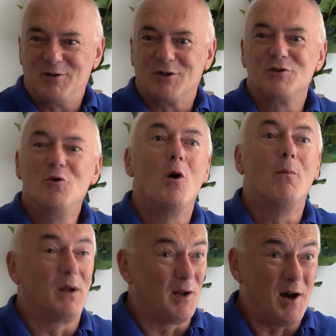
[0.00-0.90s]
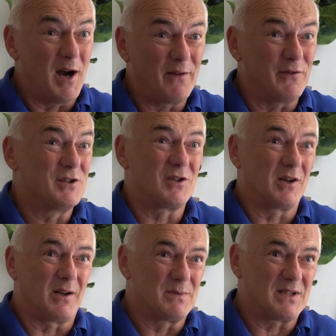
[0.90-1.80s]
just normal life and
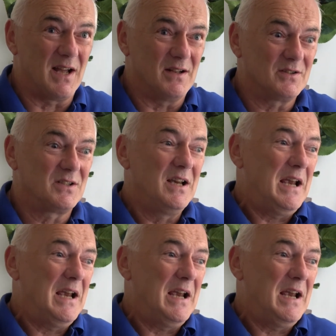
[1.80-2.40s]
circumstance.